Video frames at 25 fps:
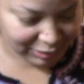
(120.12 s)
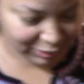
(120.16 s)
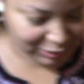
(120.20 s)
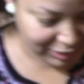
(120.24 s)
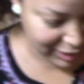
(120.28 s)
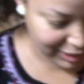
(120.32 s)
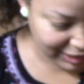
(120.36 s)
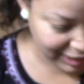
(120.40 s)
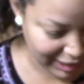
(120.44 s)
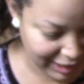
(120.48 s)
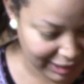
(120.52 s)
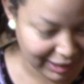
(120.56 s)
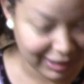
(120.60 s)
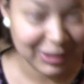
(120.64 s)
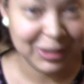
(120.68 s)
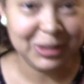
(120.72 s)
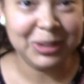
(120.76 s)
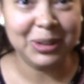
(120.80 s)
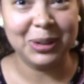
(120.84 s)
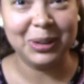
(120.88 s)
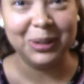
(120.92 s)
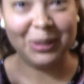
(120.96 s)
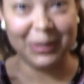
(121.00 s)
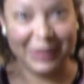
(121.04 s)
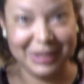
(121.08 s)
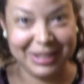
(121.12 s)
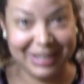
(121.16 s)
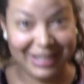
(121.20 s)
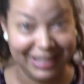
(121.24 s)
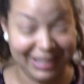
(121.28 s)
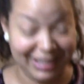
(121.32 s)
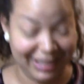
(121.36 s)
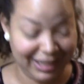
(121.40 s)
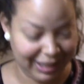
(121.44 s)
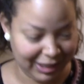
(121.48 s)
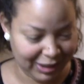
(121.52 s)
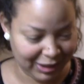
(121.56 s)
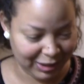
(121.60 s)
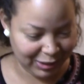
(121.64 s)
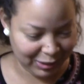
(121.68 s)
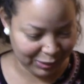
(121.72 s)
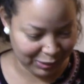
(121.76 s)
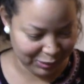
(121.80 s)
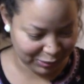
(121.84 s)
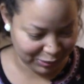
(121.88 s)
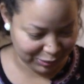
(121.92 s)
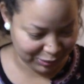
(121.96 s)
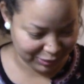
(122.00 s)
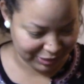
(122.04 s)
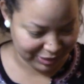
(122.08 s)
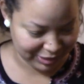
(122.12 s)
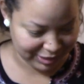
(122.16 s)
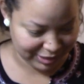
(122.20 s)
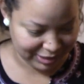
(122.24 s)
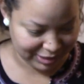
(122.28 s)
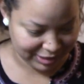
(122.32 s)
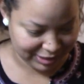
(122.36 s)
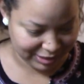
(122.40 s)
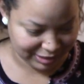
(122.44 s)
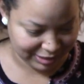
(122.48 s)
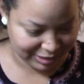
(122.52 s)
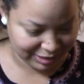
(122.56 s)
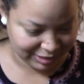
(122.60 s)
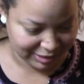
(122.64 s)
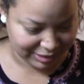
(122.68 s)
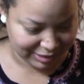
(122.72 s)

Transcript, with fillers: Okay, so here goes.